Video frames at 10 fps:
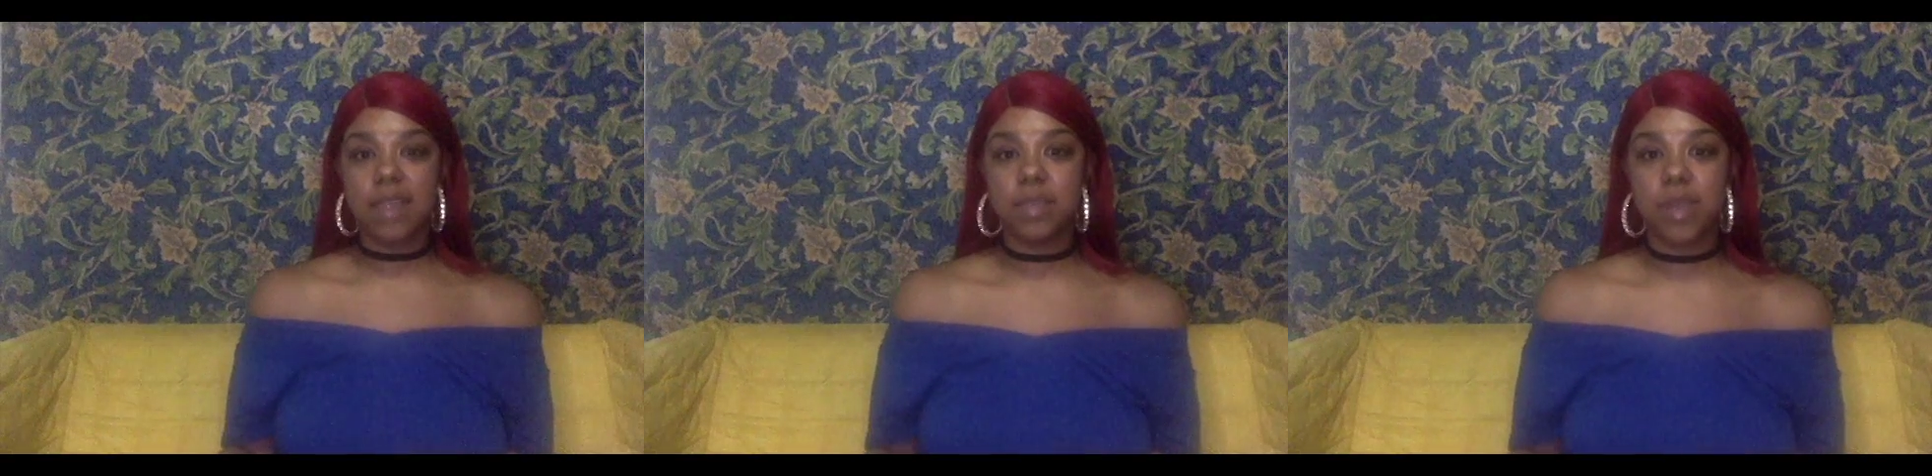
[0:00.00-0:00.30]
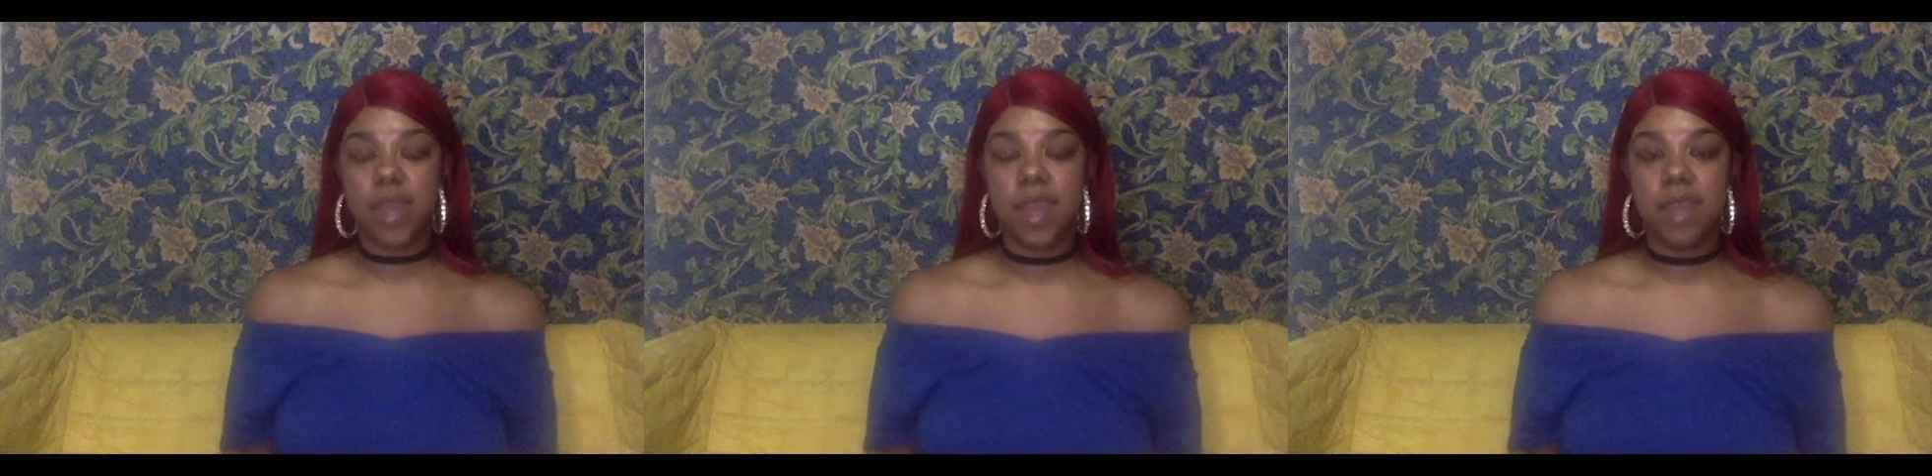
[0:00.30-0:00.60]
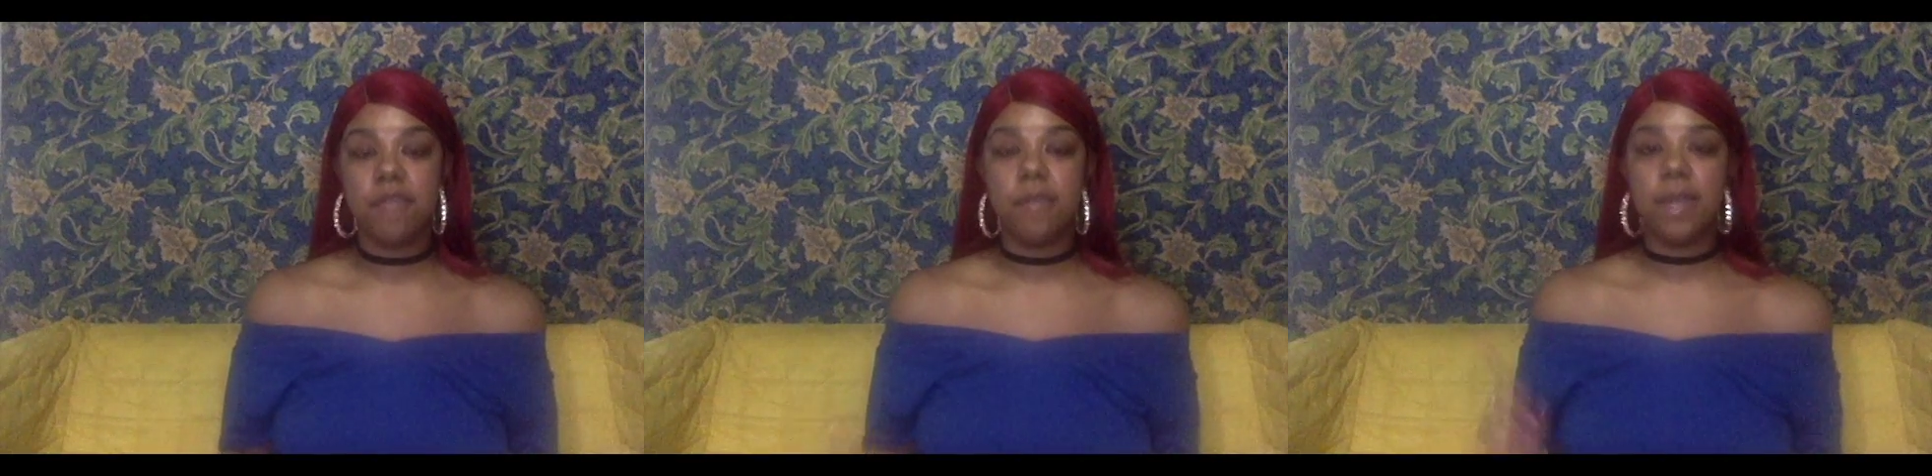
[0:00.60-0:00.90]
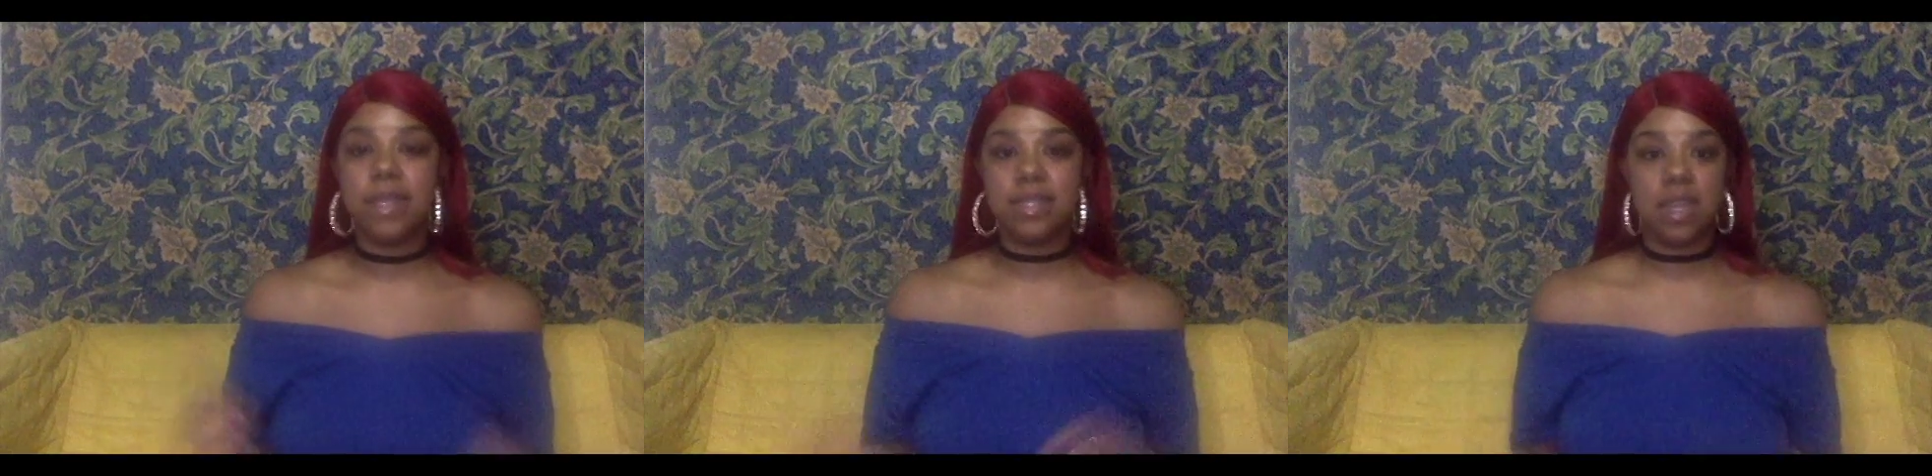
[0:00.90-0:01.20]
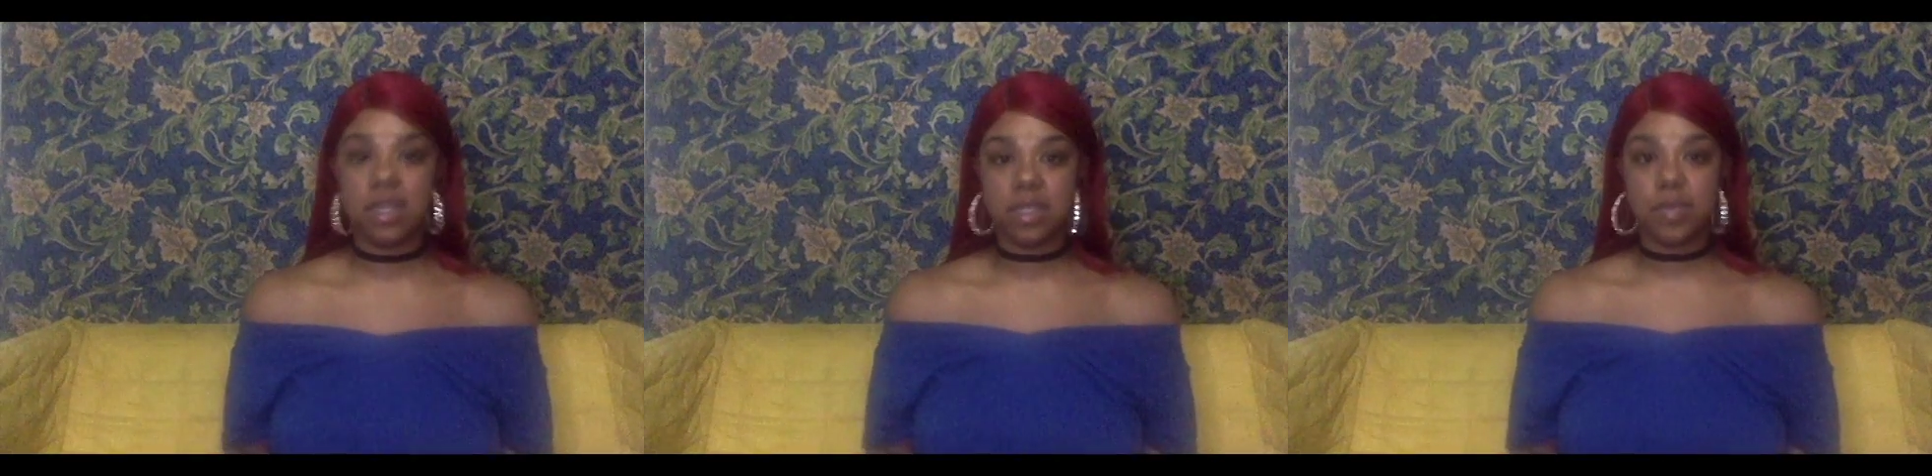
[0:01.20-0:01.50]
spray for my
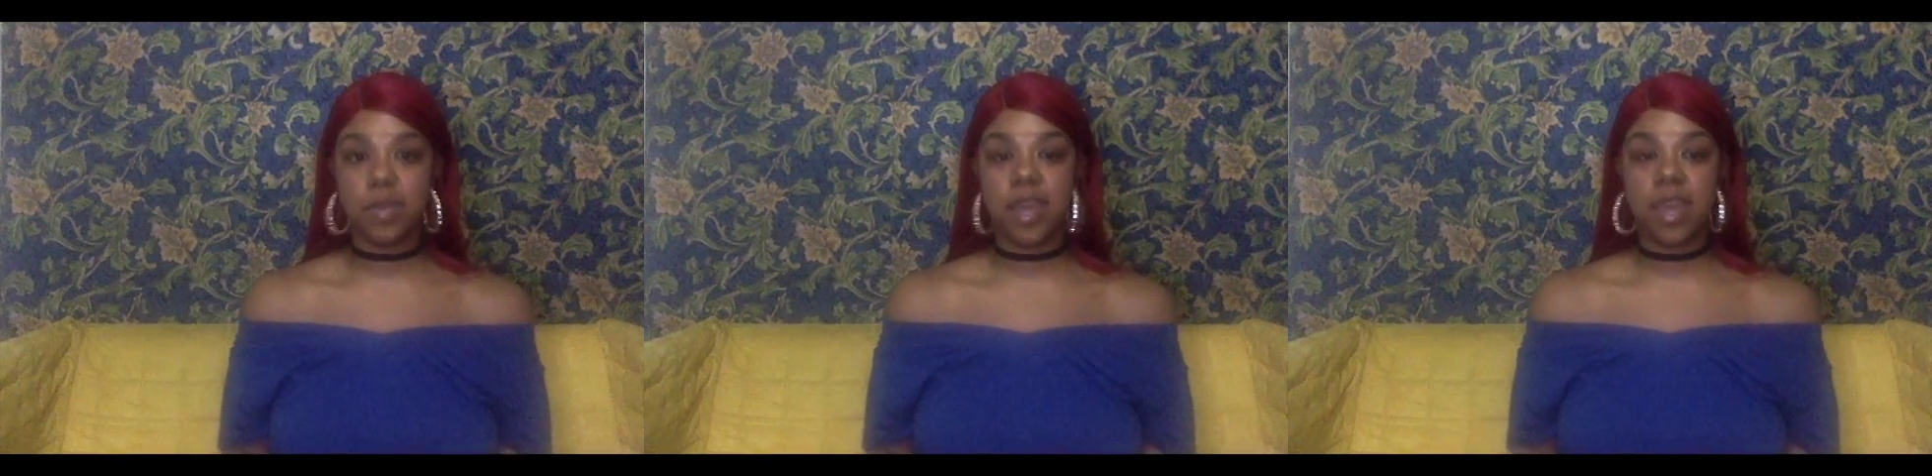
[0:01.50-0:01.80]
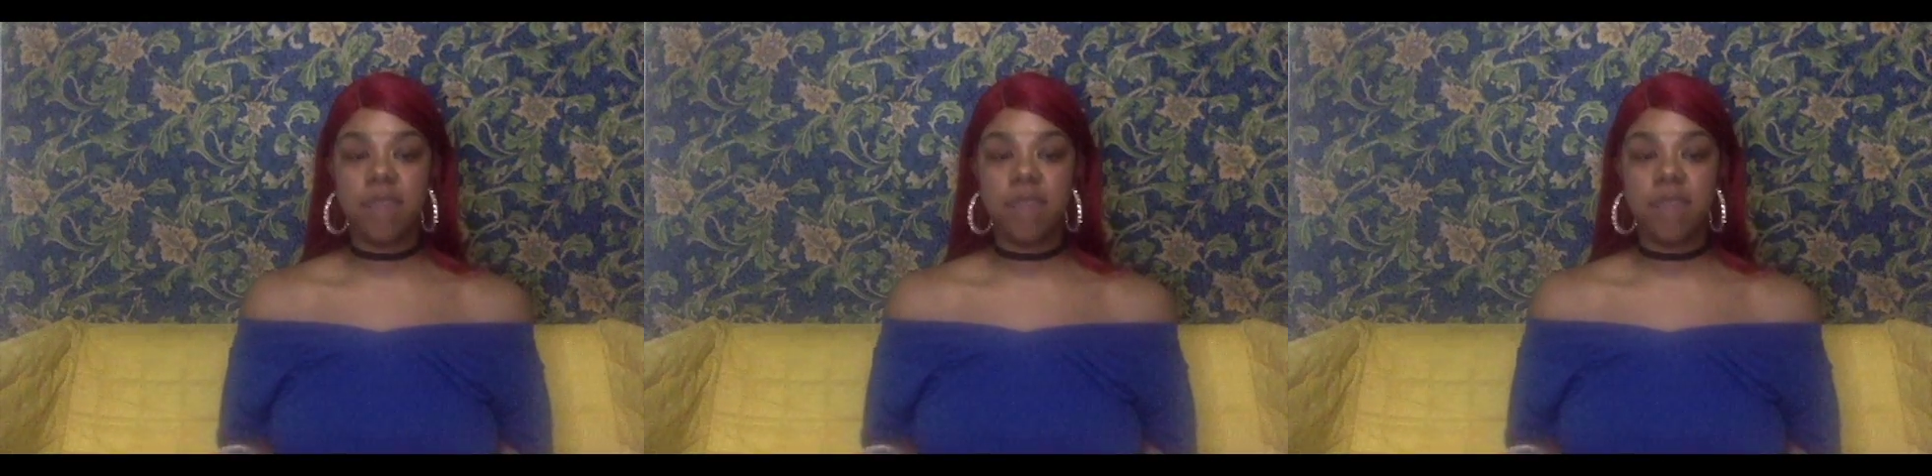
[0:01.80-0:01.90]
setting spray,